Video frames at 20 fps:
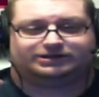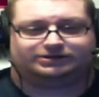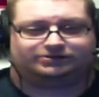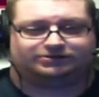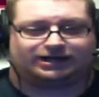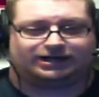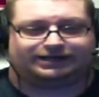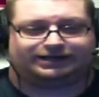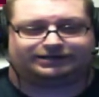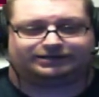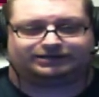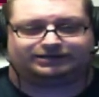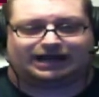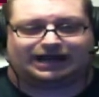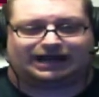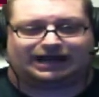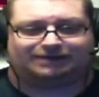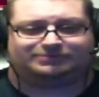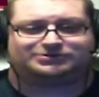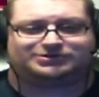Like,
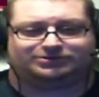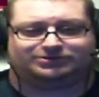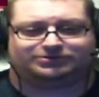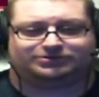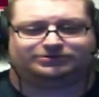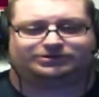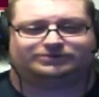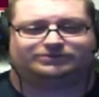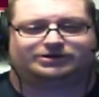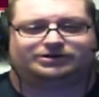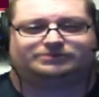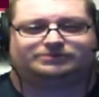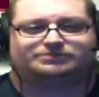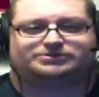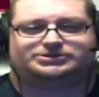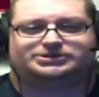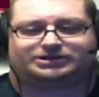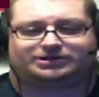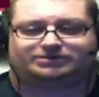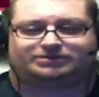absolutely
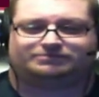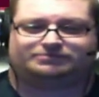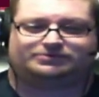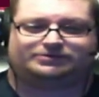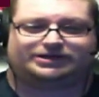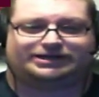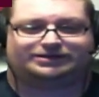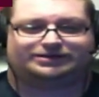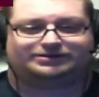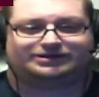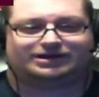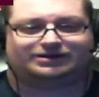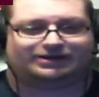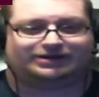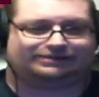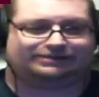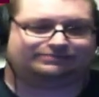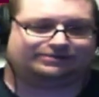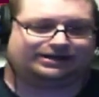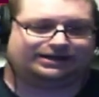100% complete. Not
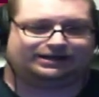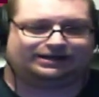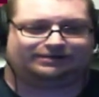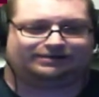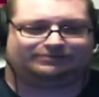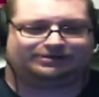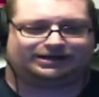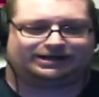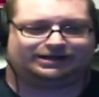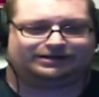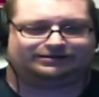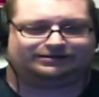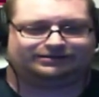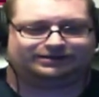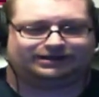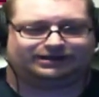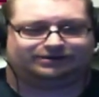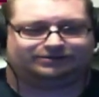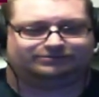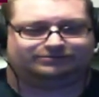like me. I mean, I
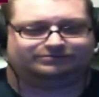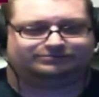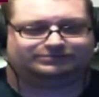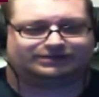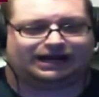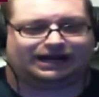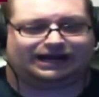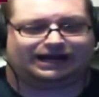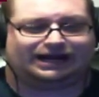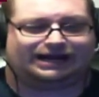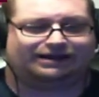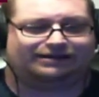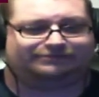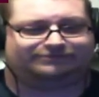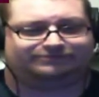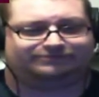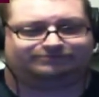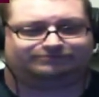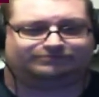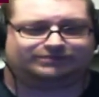
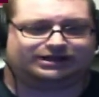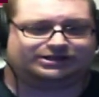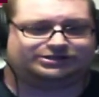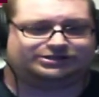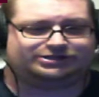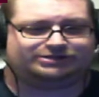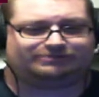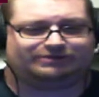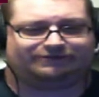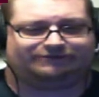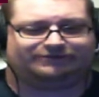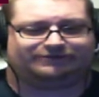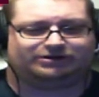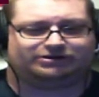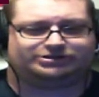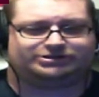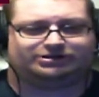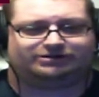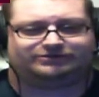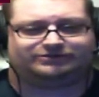have my fair
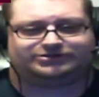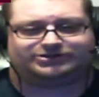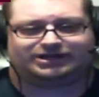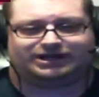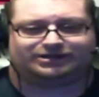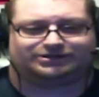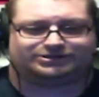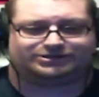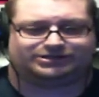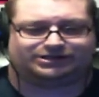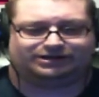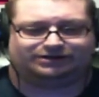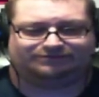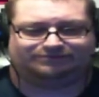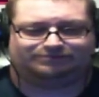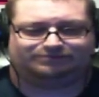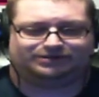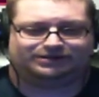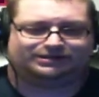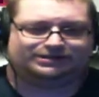share of Sega stuff,
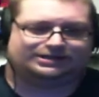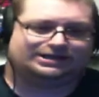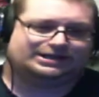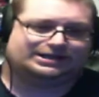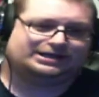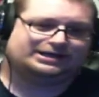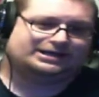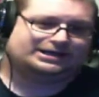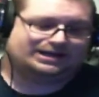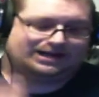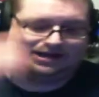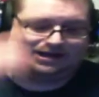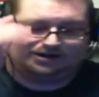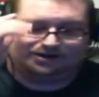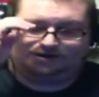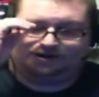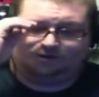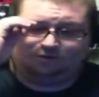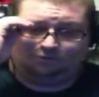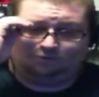but
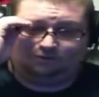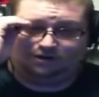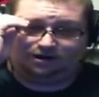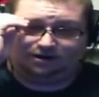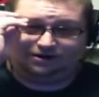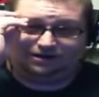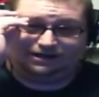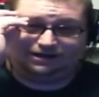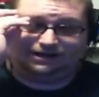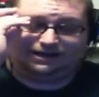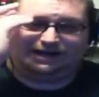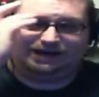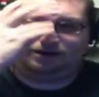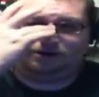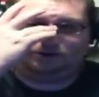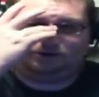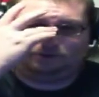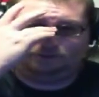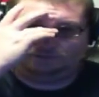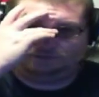nowhere
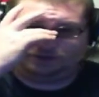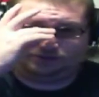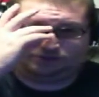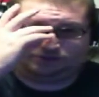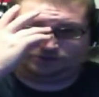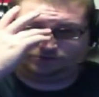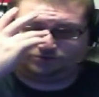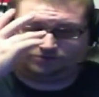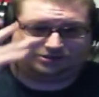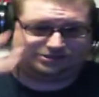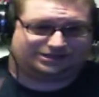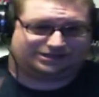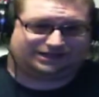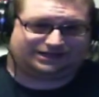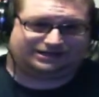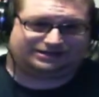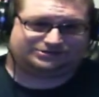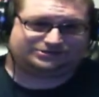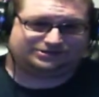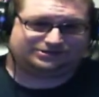near what George
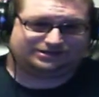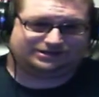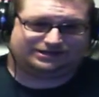has.